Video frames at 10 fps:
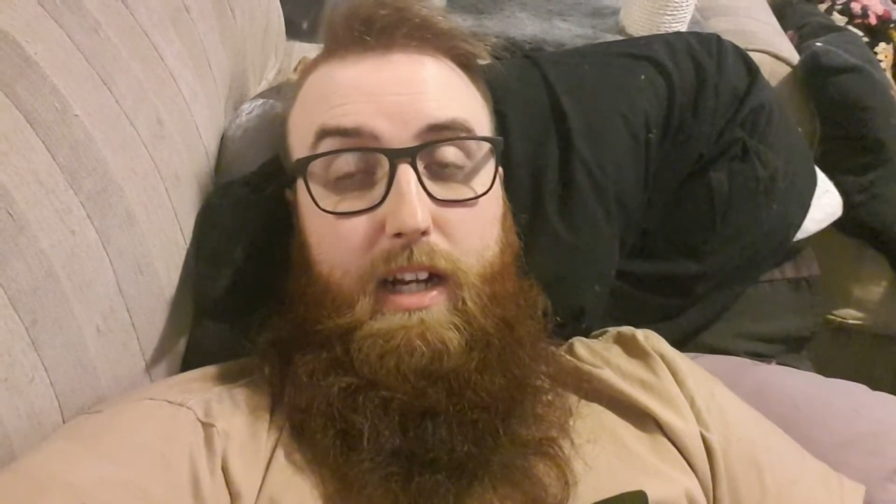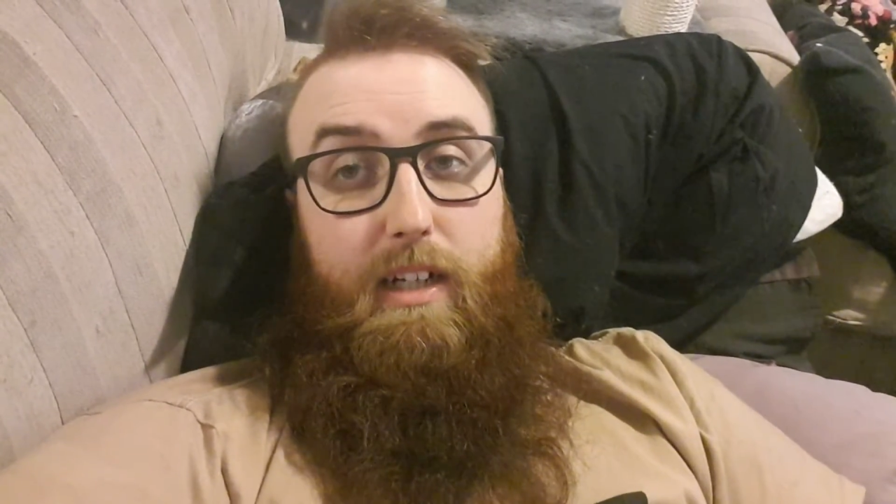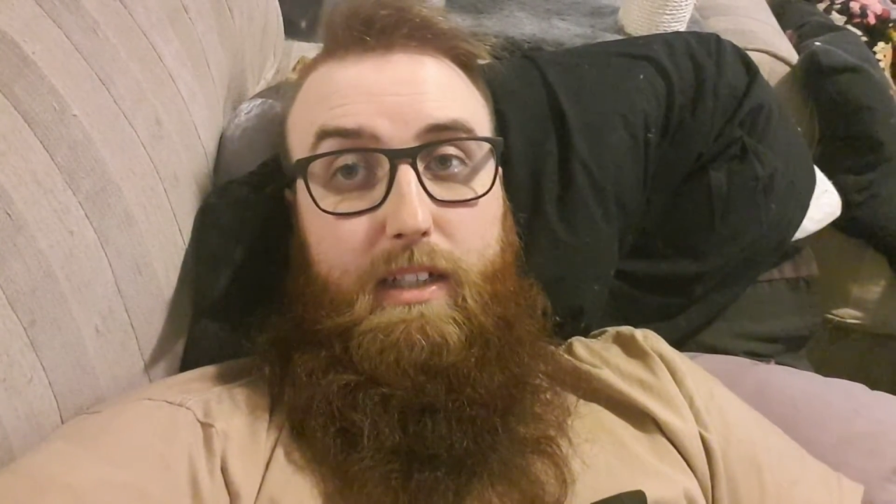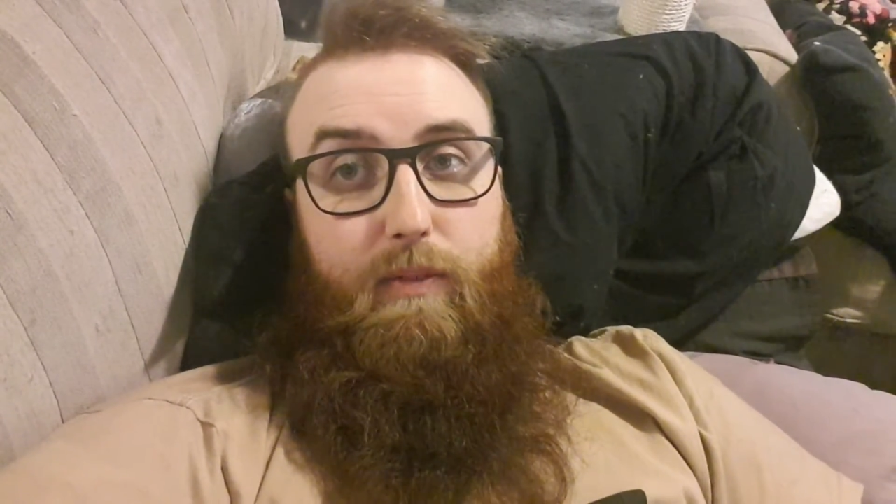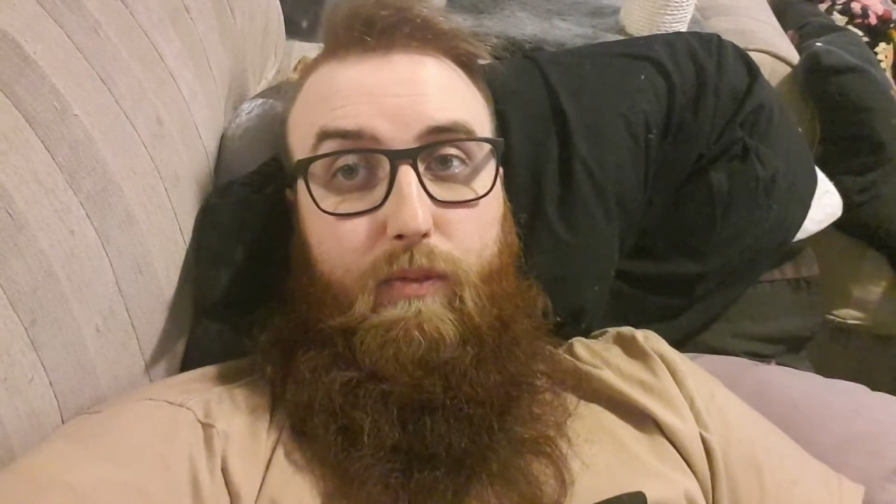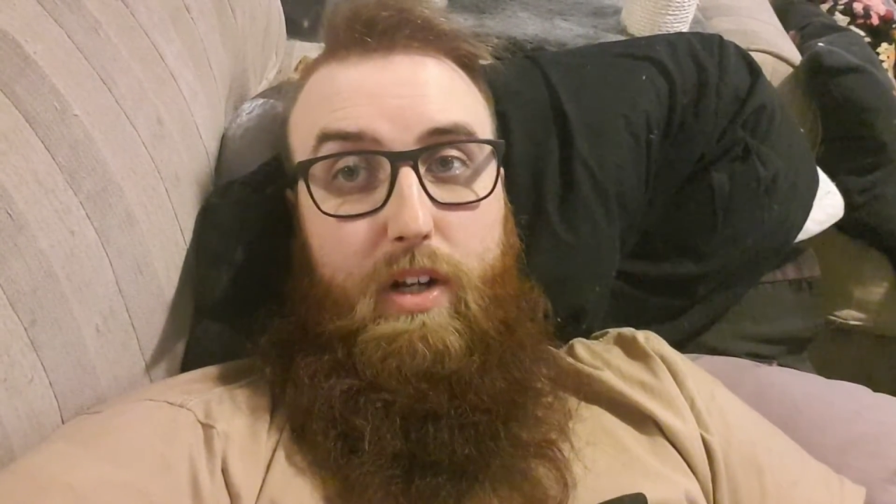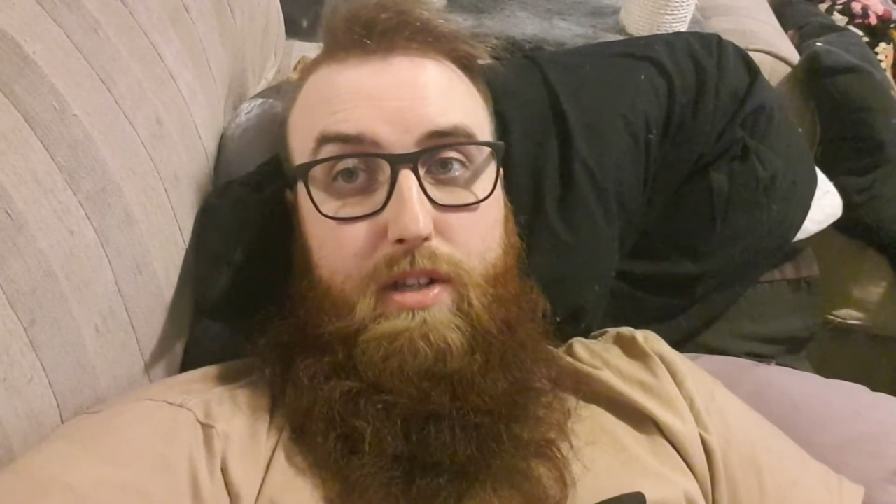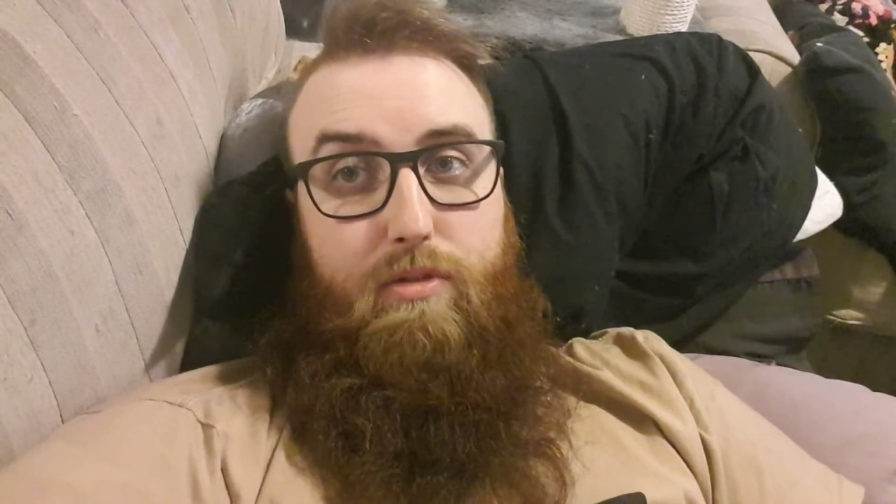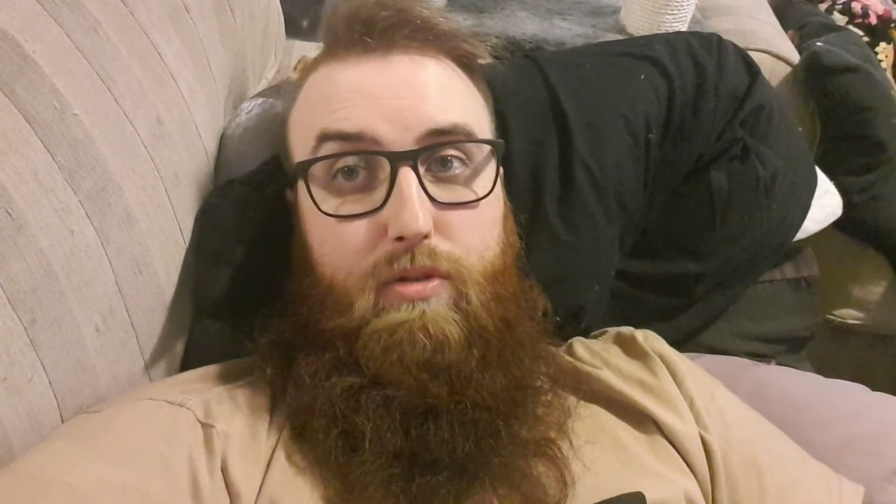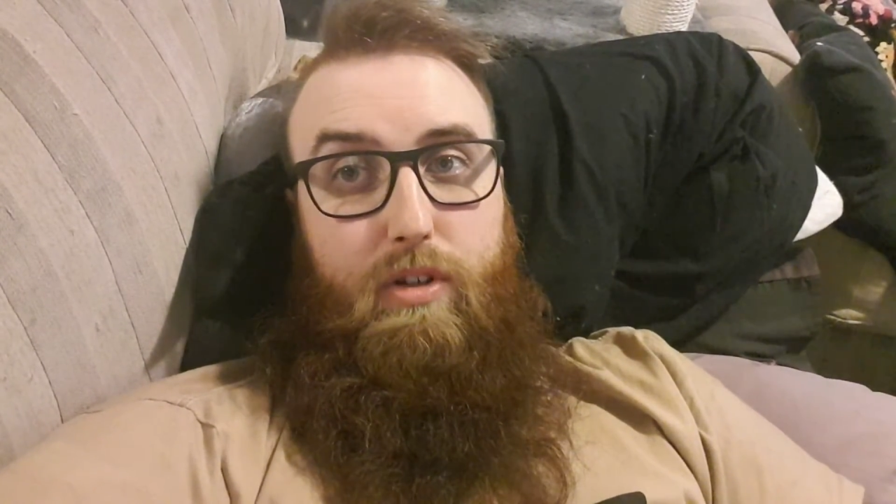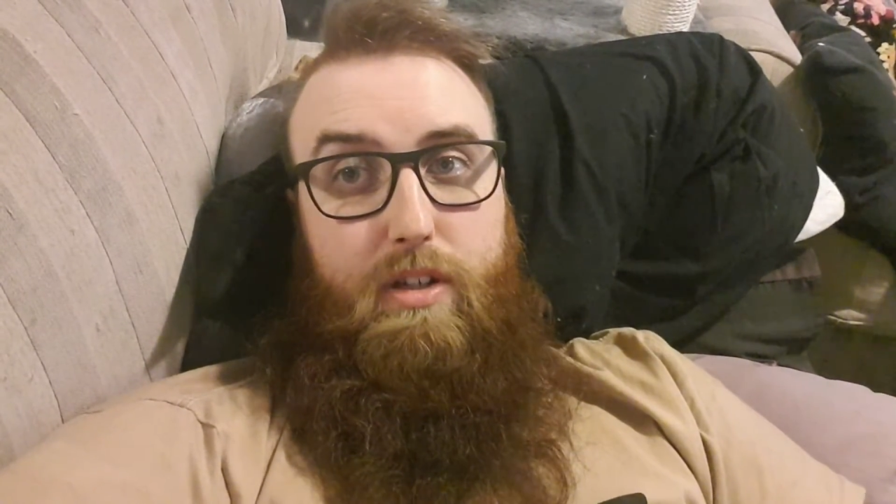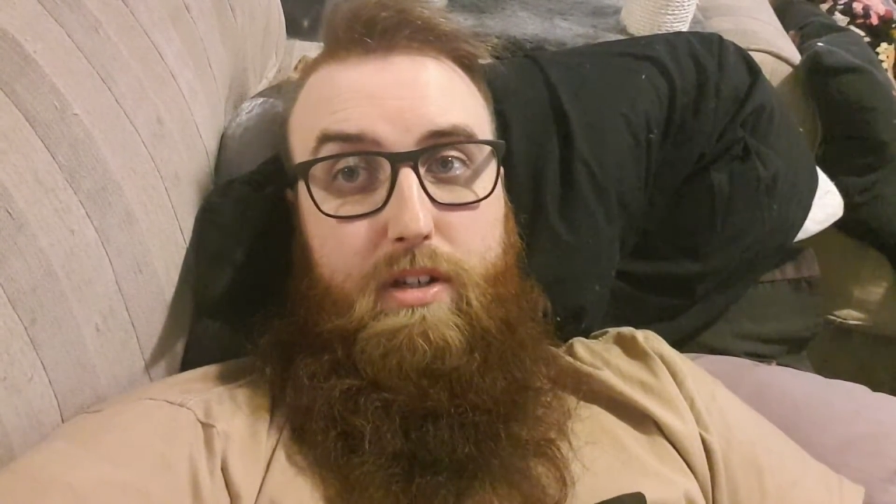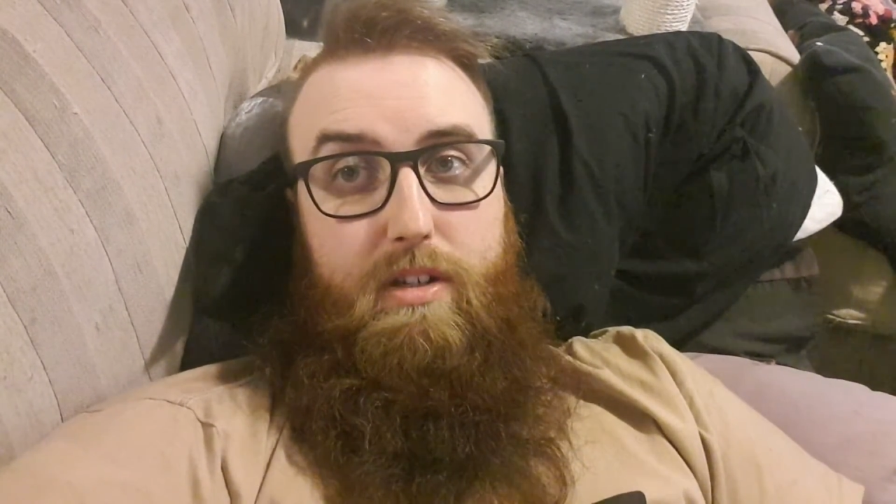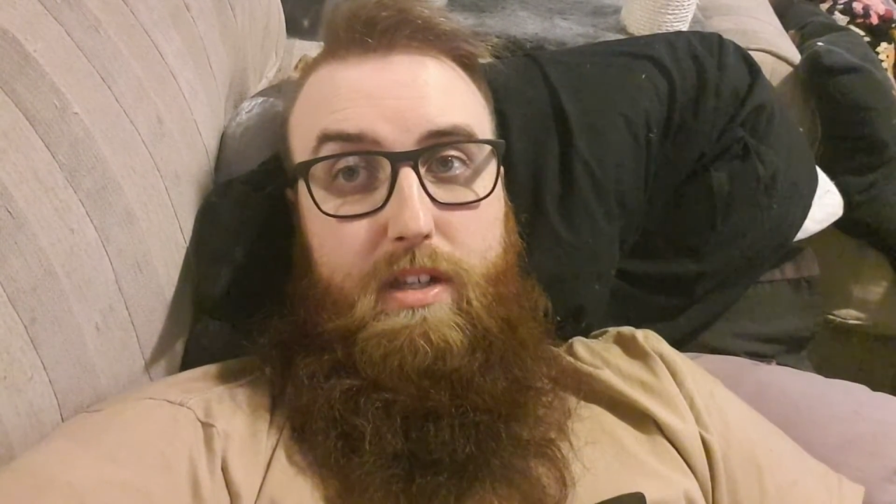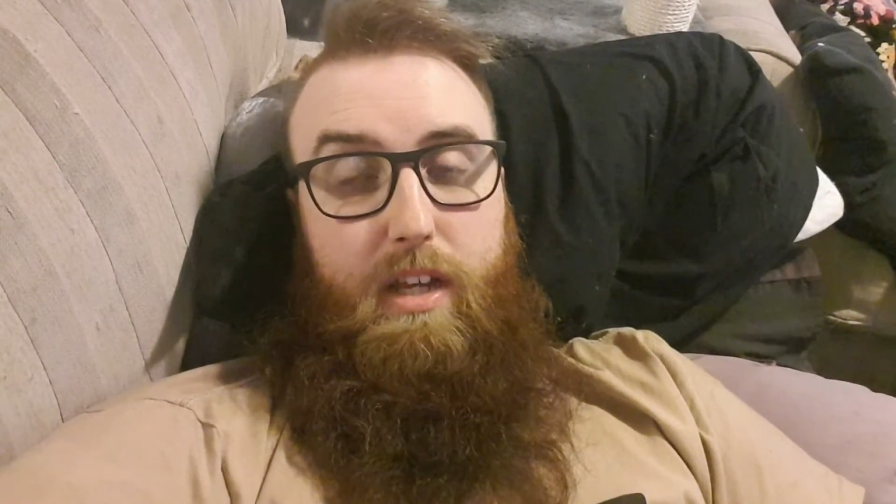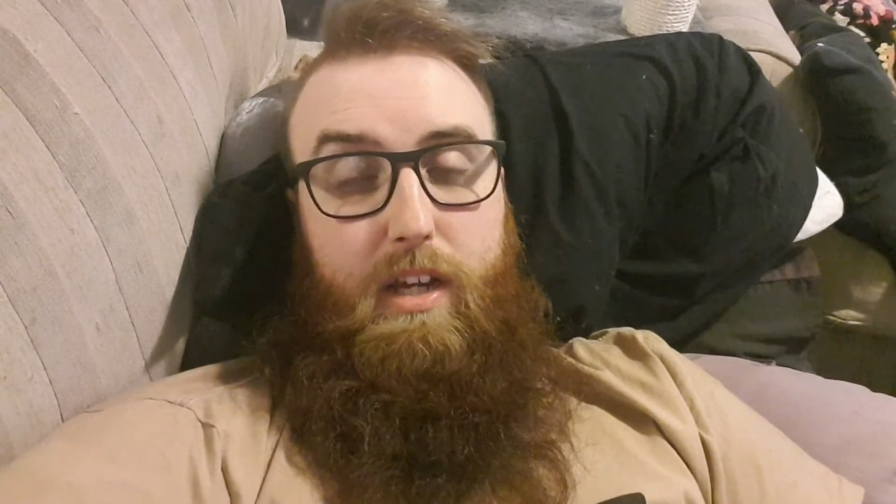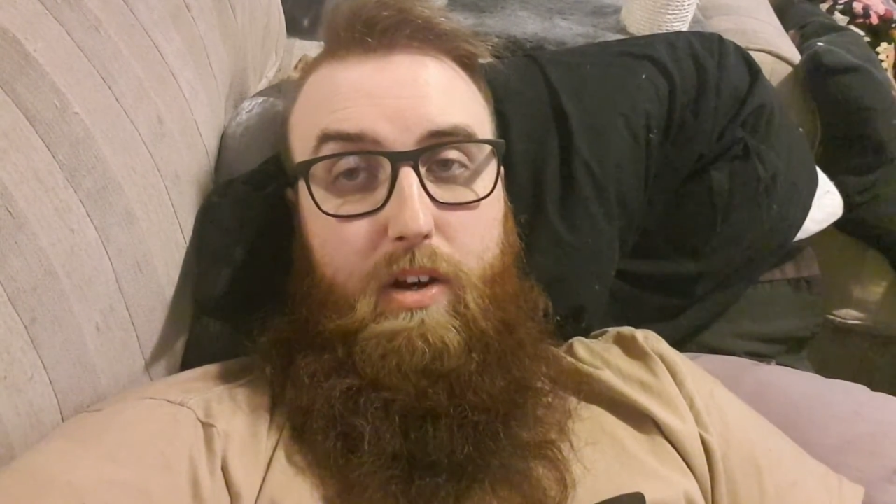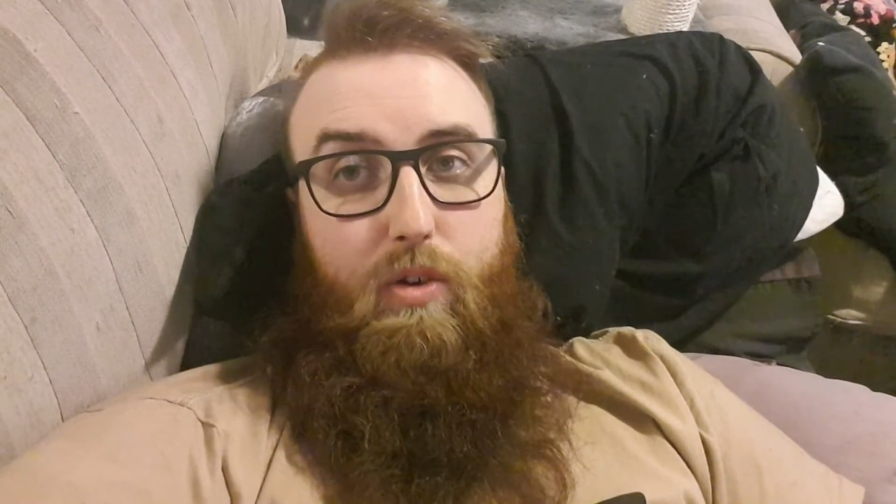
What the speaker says: then I did some front squats because they